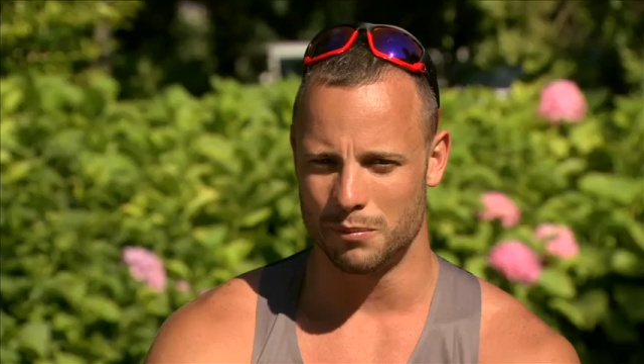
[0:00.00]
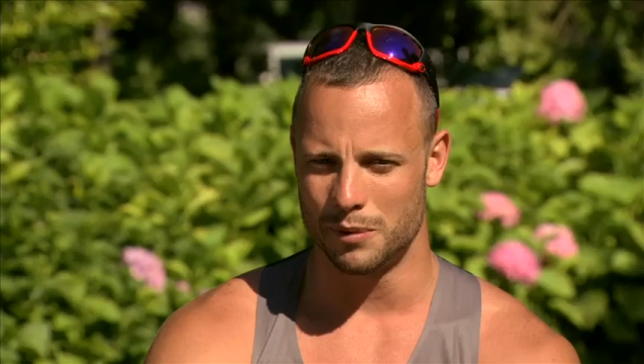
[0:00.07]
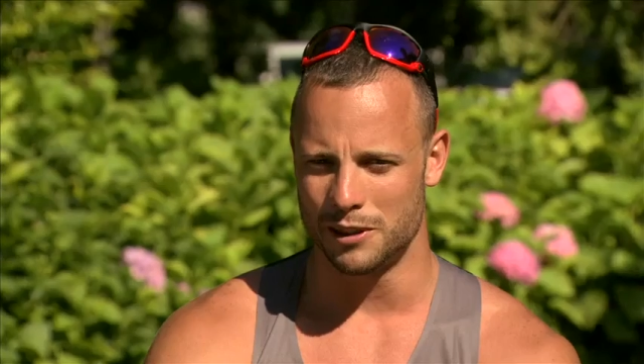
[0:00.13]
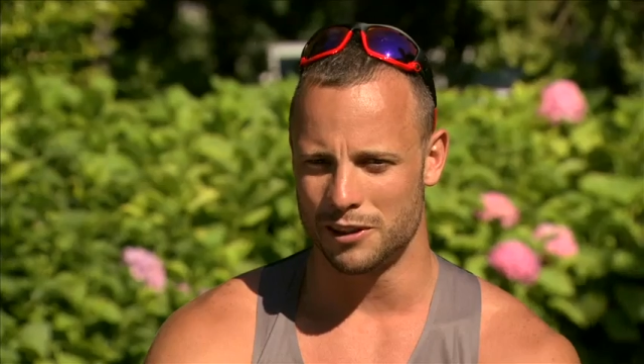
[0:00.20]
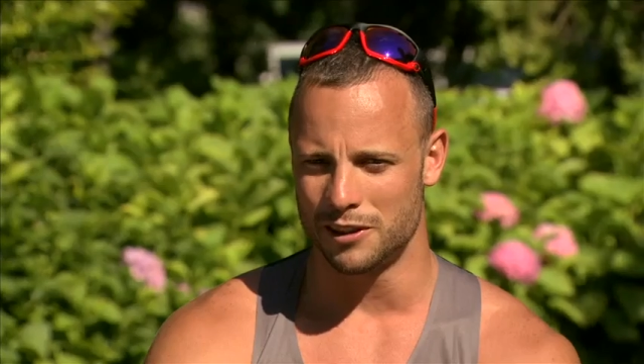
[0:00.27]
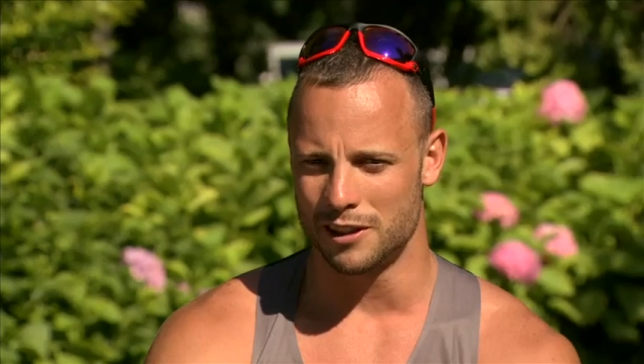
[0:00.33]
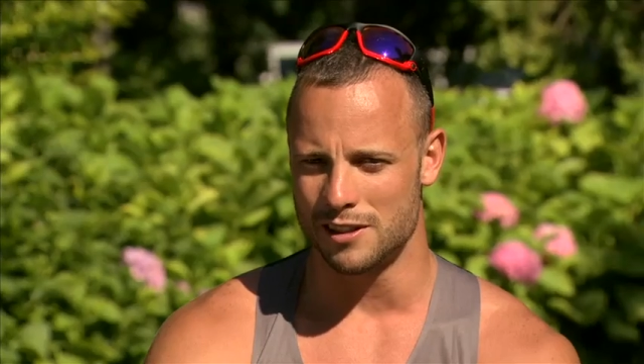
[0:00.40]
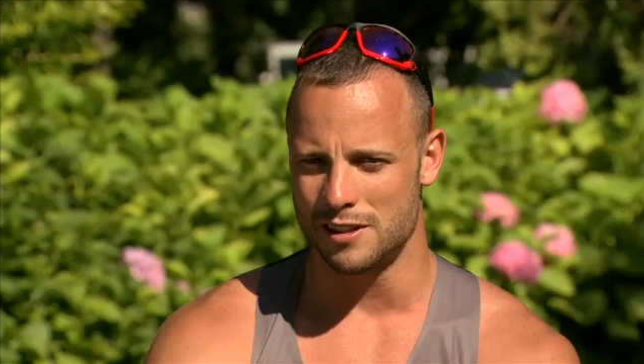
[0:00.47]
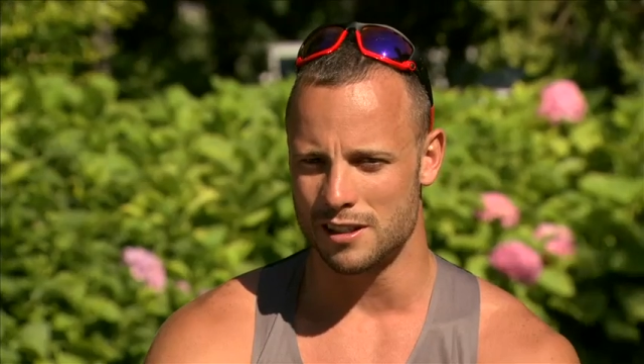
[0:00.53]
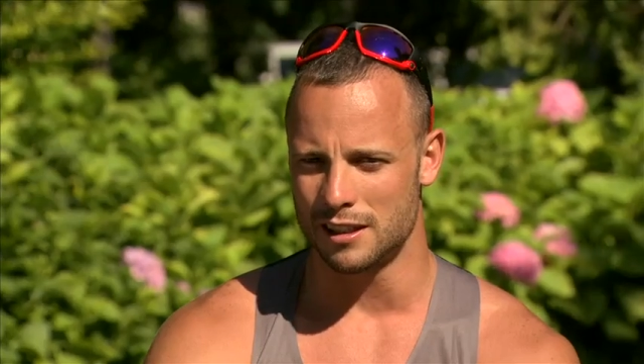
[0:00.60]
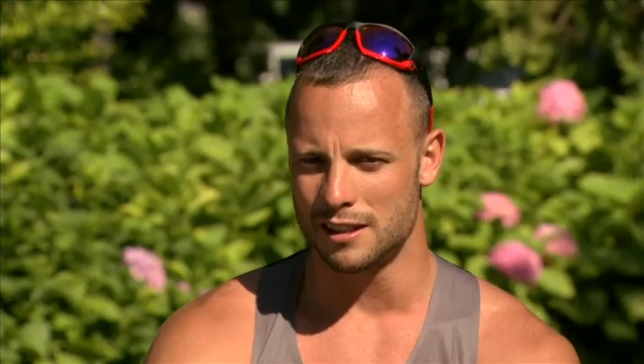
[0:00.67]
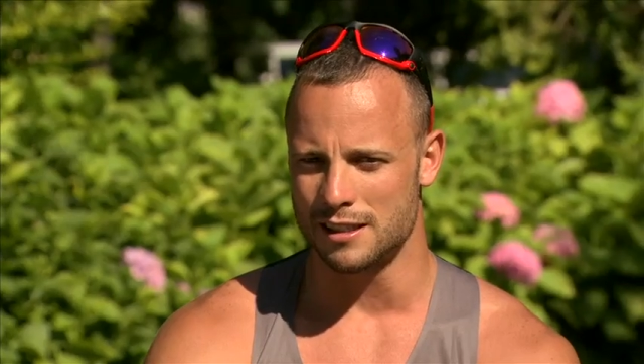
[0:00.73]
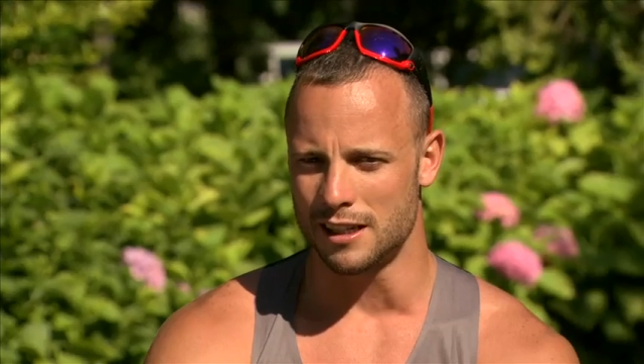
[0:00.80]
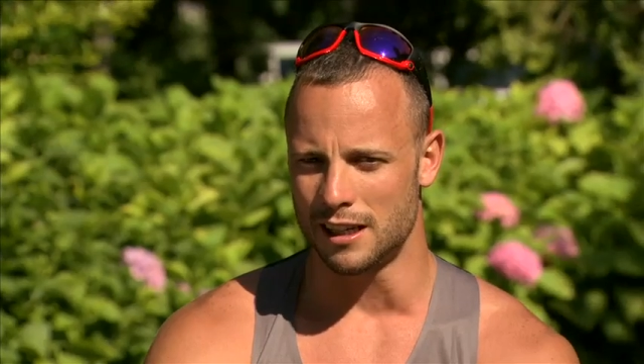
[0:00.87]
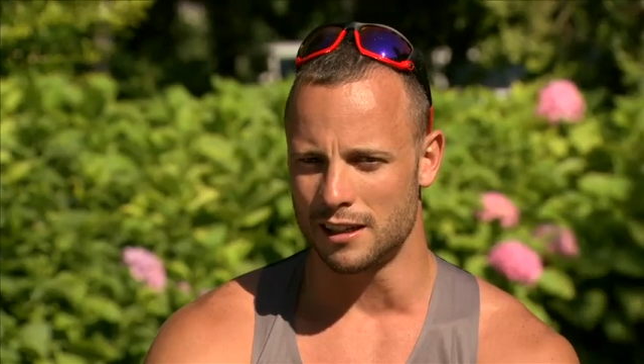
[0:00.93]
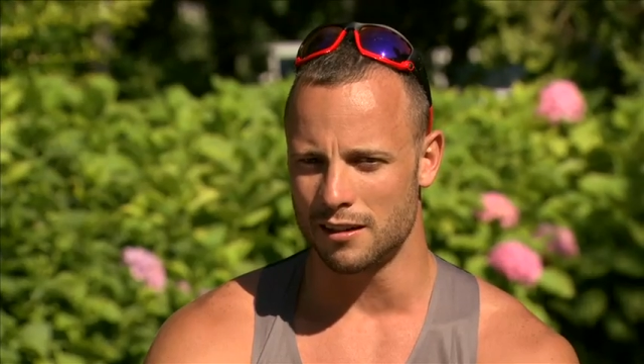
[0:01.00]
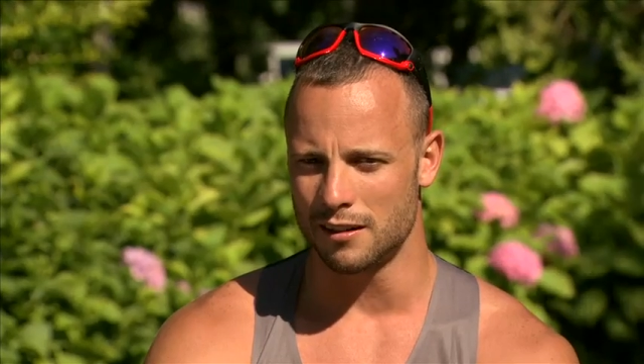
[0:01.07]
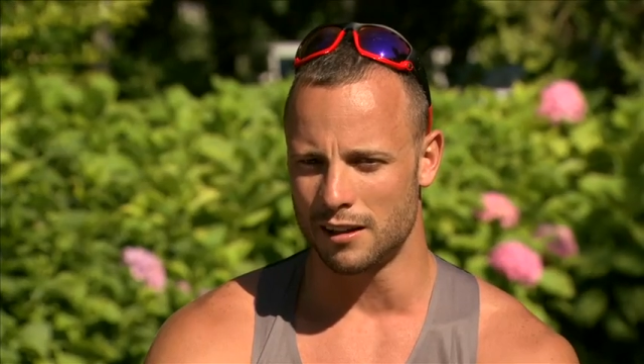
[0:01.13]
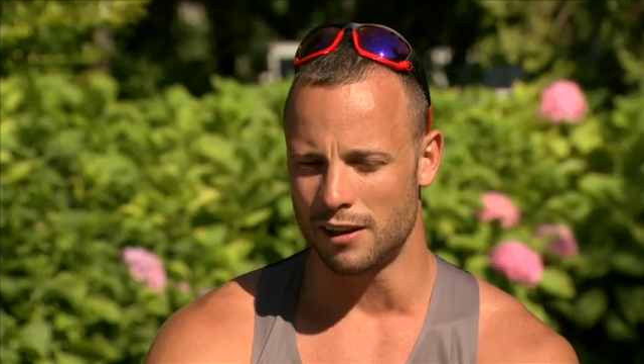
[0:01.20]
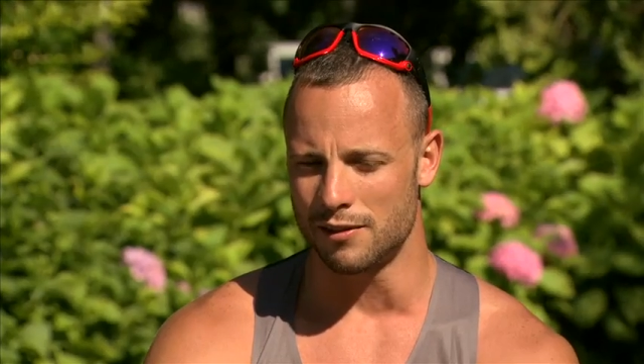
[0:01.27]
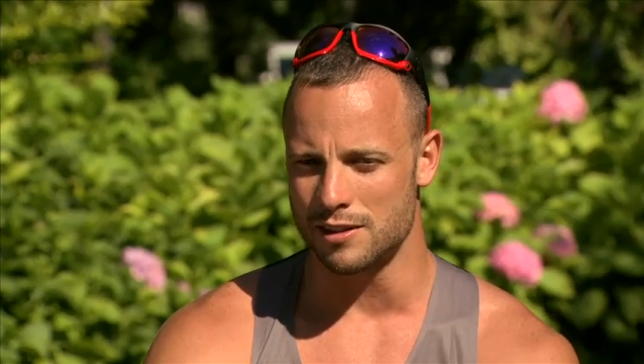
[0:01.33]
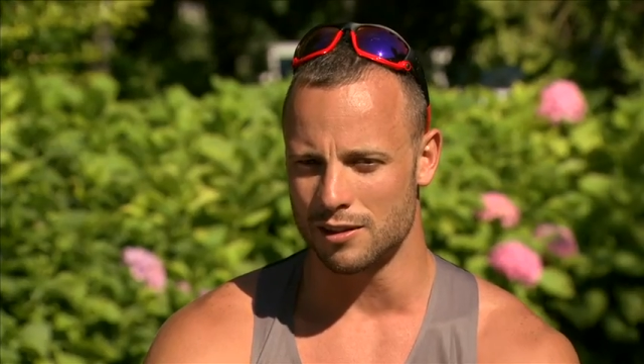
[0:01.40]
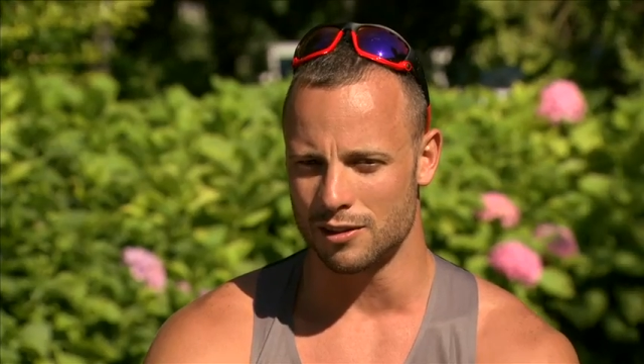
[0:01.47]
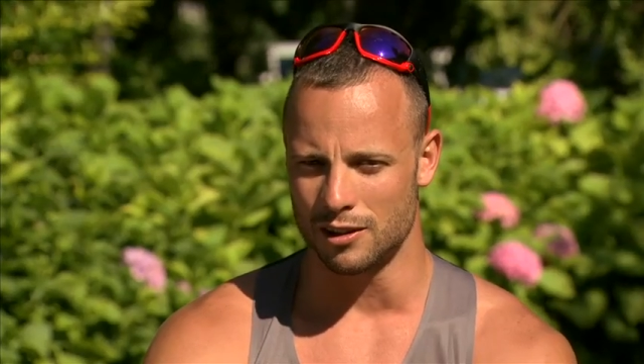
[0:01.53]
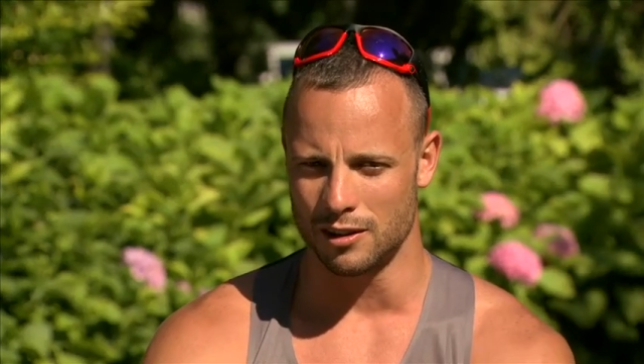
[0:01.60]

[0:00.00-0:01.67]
But, you know, it's still a title. I've still